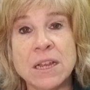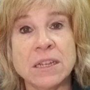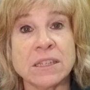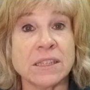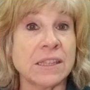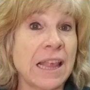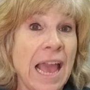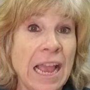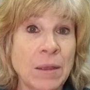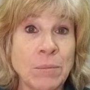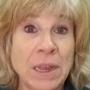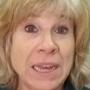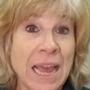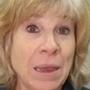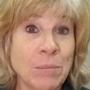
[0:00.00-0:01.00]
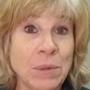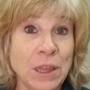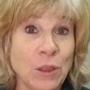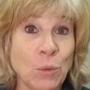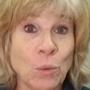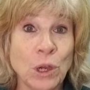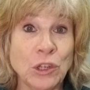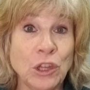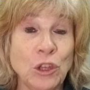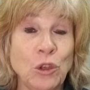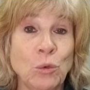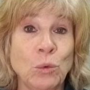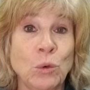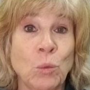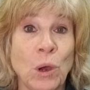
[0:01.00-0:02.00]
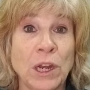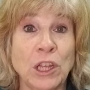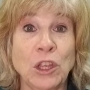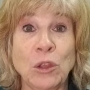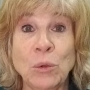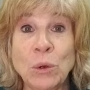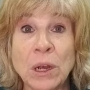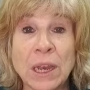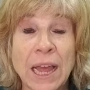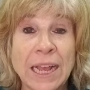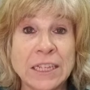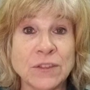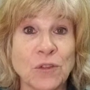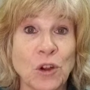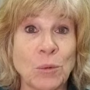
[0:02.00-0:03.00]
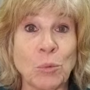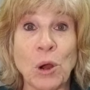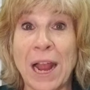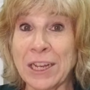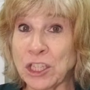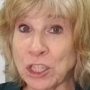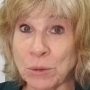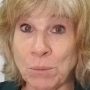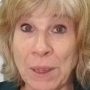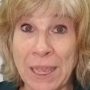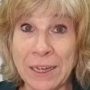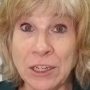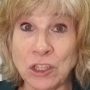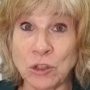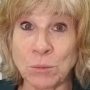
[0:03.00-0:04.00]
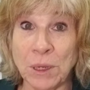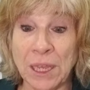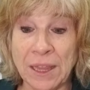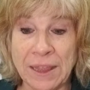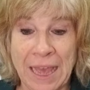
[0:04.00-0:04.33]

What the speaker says: Slack may not be the one that you would want to utilize for a project management.